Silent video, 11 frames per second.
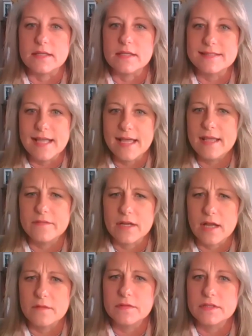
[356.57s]
does not have a
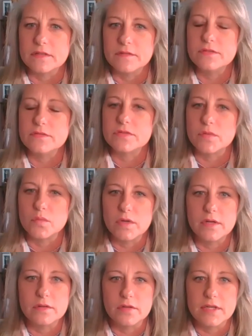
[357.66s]
conflict of interest when we
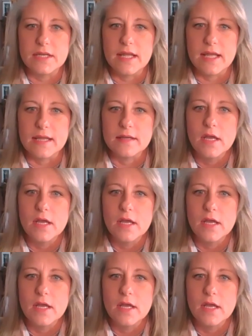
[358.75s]
are looking at